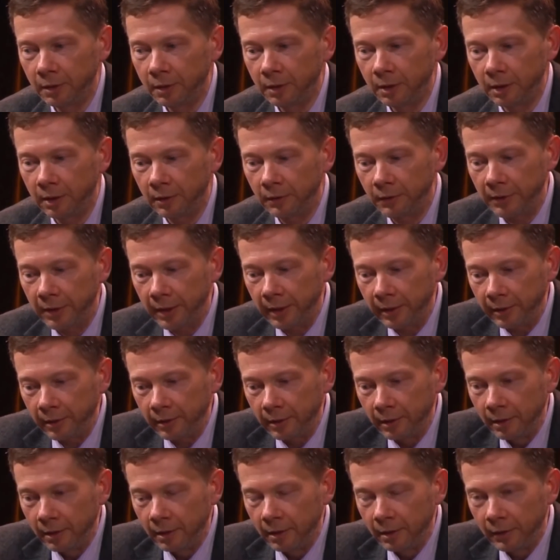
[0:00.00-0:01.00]
and then
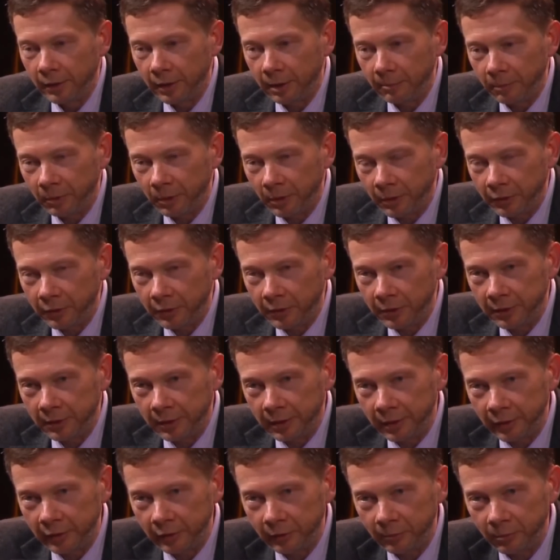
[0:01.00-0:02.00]
that person
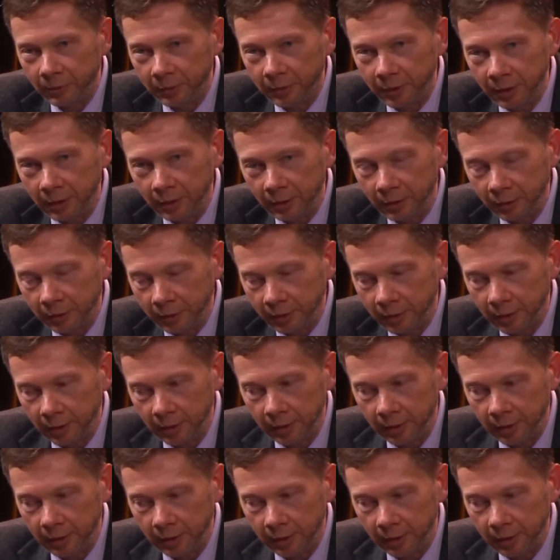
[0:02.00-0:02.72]
does what he or she